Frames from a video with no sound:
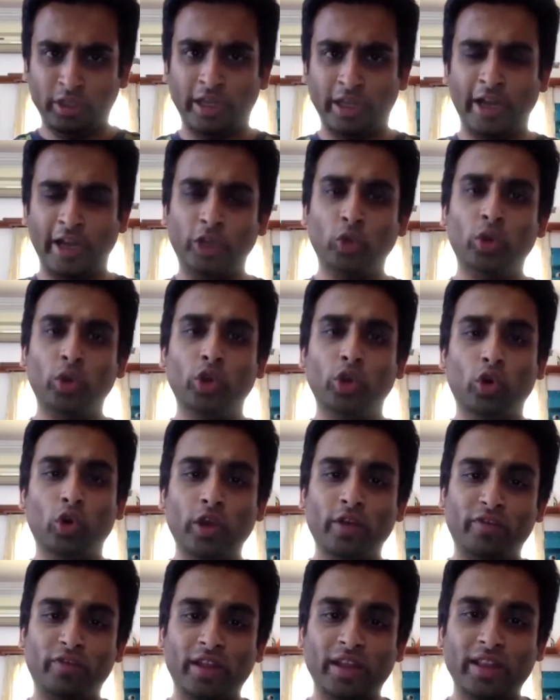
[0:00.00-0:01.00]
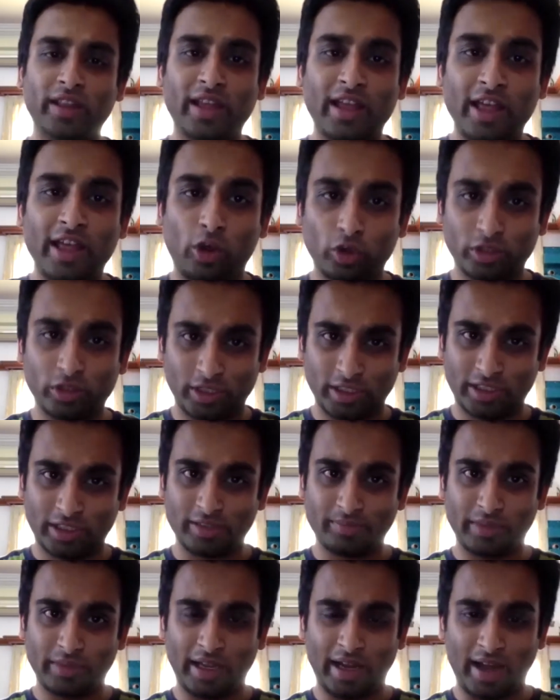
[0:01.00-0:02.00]
great to know if in the
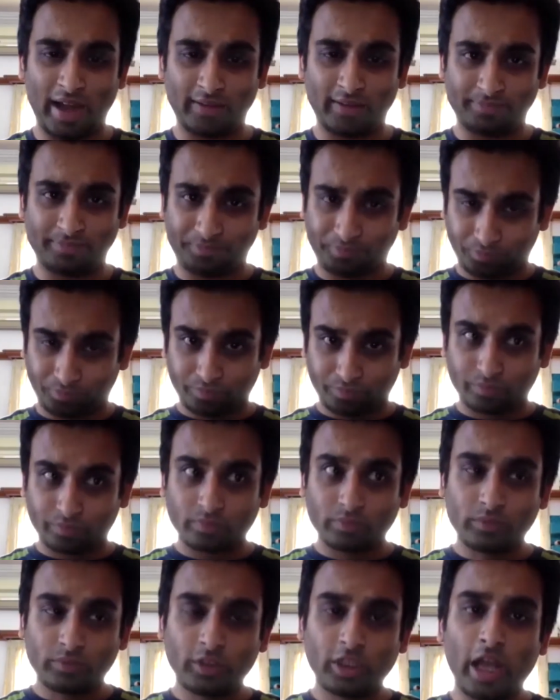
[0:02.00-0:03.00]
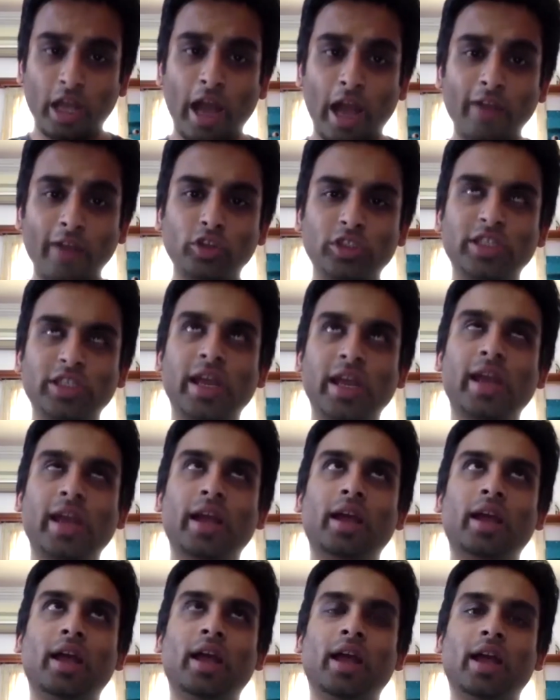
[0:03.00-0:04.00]
ecosystem there are, I would
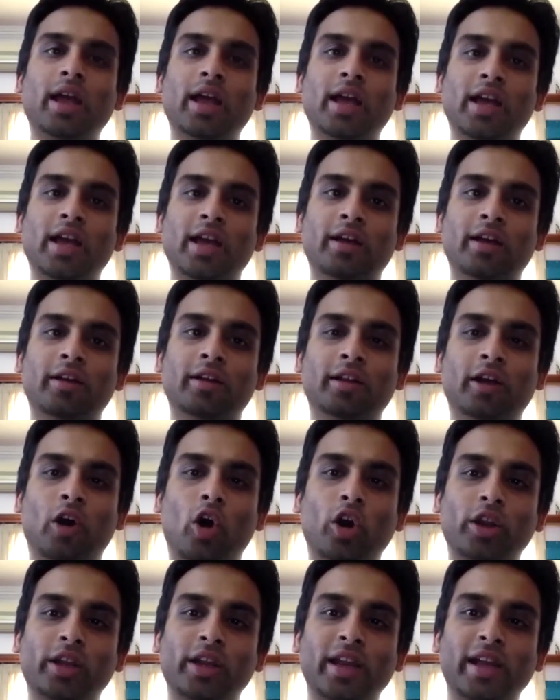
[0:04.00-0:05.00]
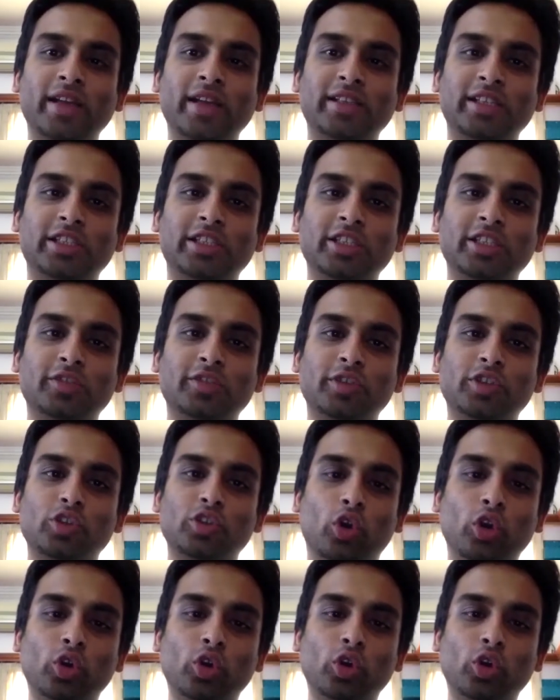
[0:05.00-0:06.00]
say, organizations which
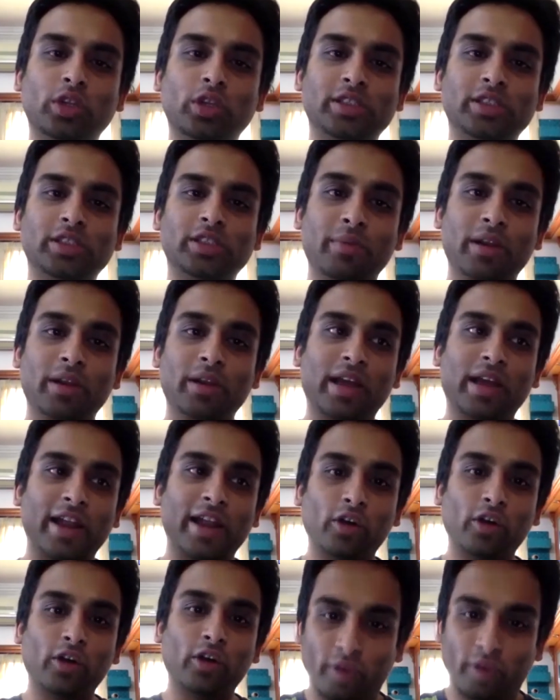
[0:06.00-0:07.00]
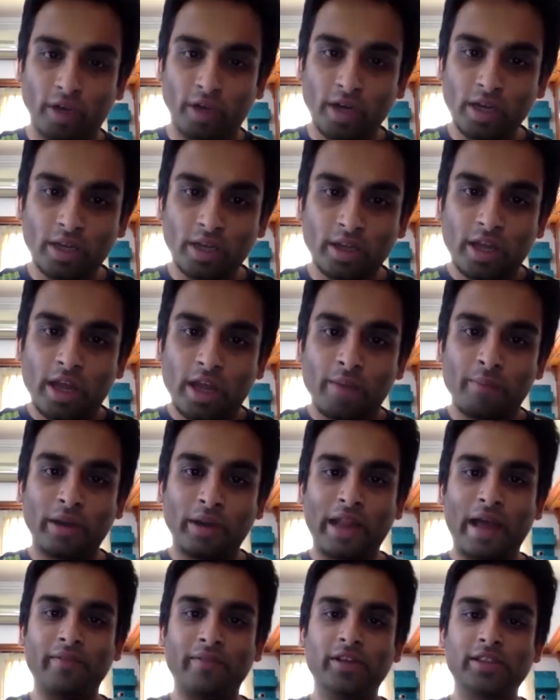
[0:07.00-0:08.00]
don't do the similar kind of work
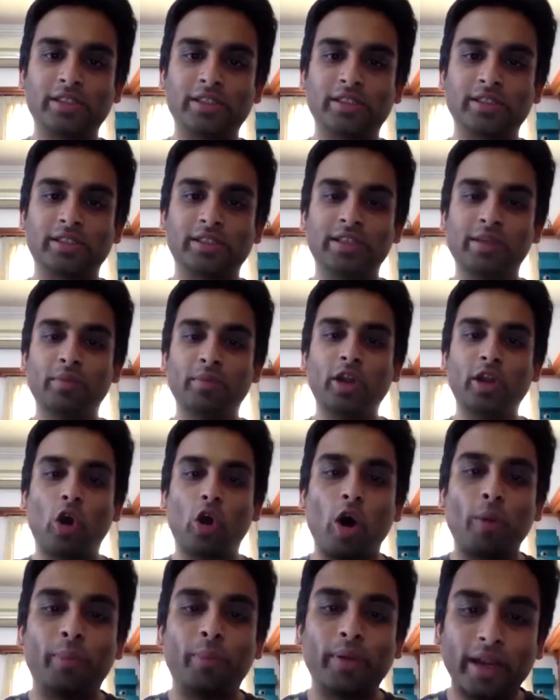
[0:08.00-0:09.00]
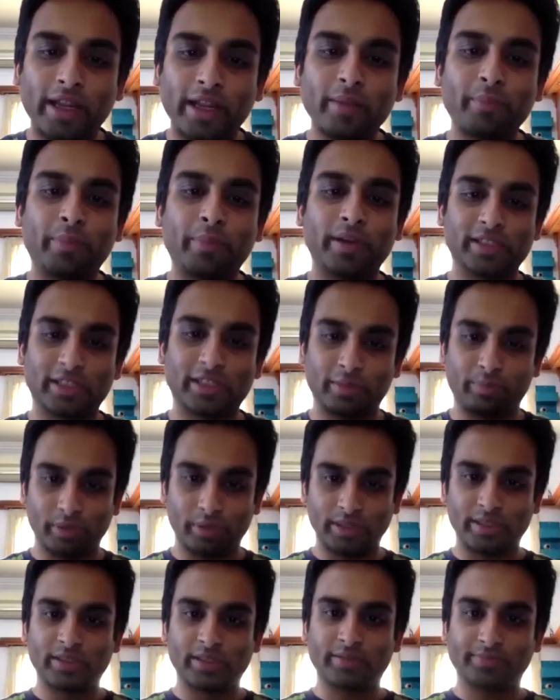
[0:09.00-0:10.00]
but have the similar operating
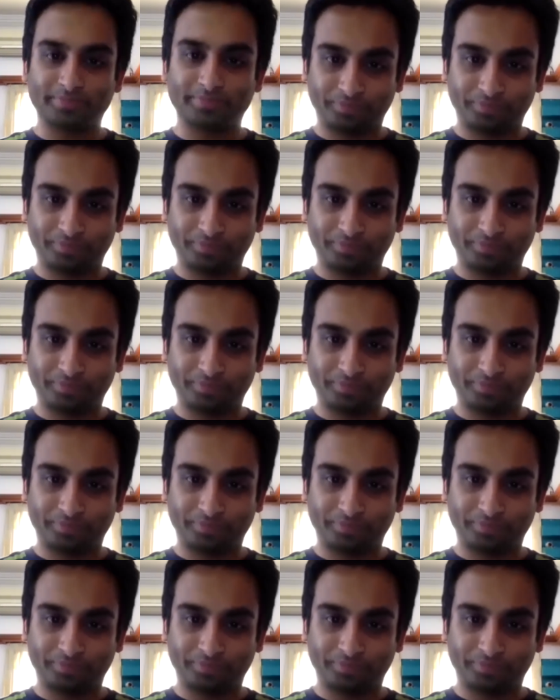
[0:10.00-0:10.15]
principles,